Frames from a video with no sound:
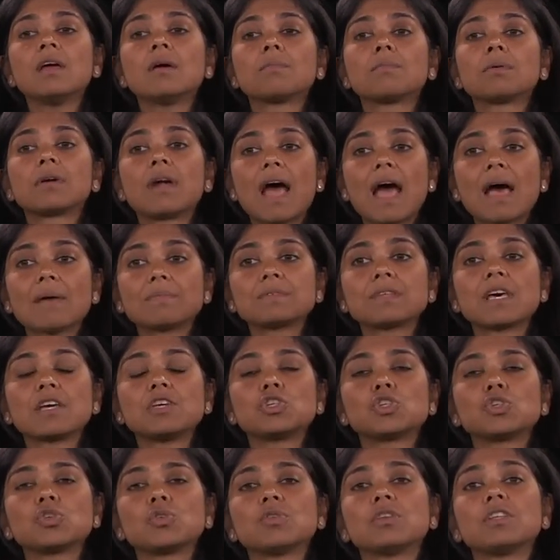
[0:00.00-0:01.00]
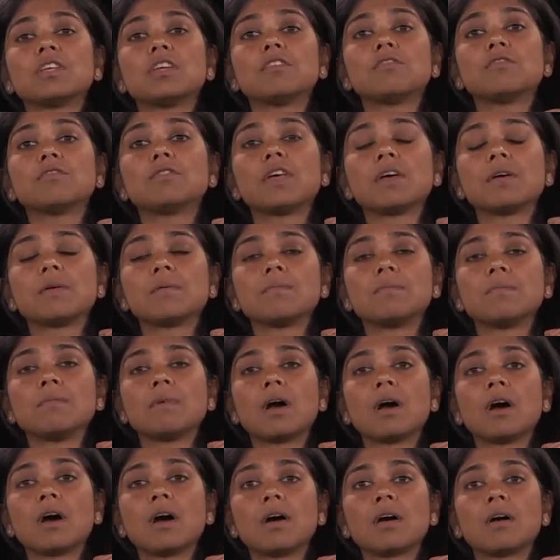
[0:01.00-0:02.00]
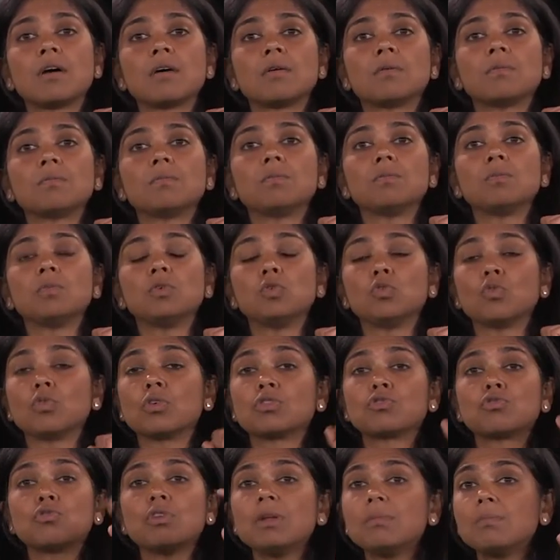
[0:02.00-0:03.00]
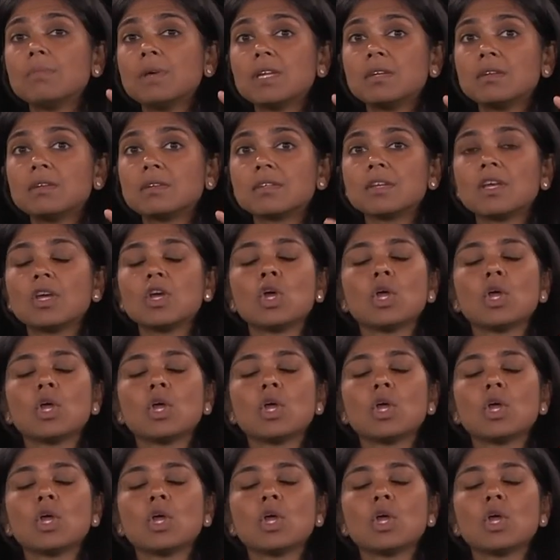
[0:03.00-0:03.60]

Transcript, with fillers: perhaps I should give them, uh, you know, a treatment.